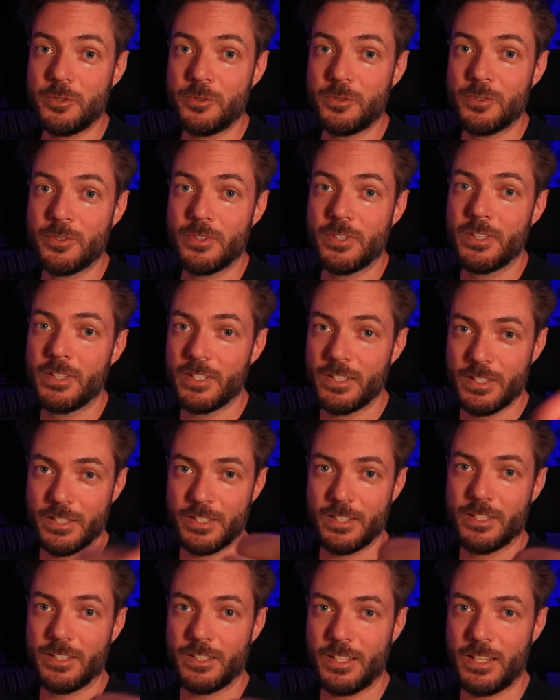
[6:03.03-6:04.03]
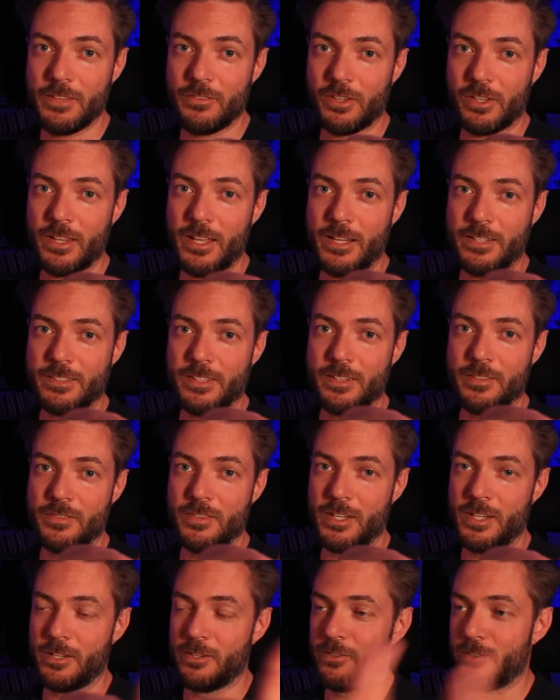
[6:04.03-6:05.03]
you, give a like to the
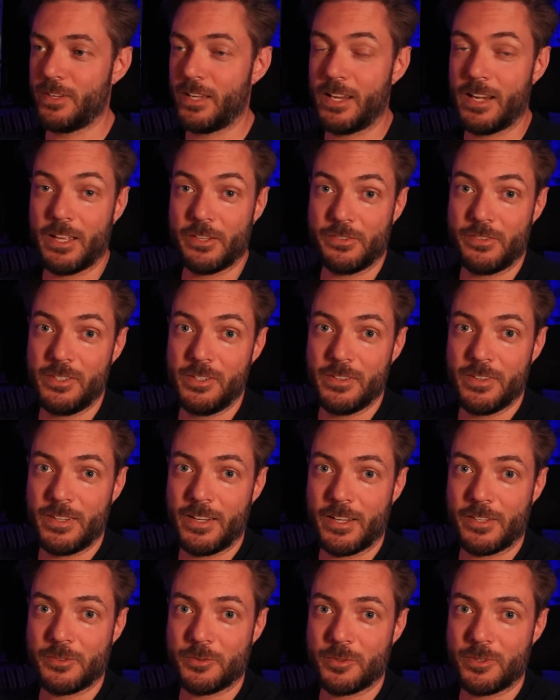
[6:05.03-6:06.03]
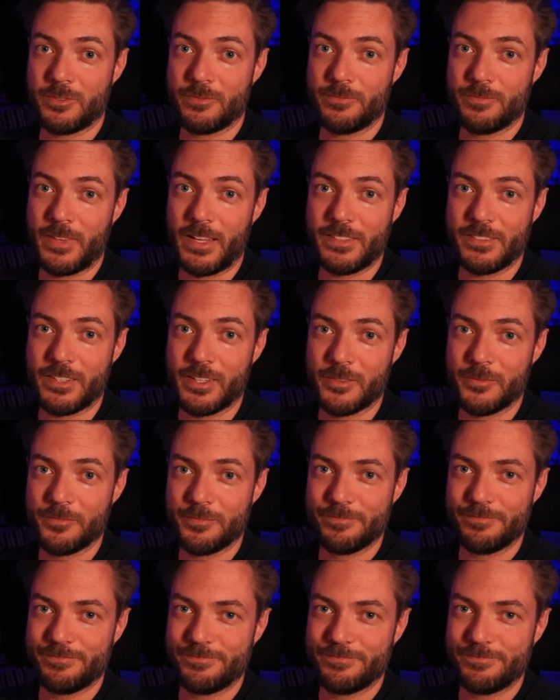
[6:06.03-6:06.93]
video, and I'll see you in the next one. Thanks again.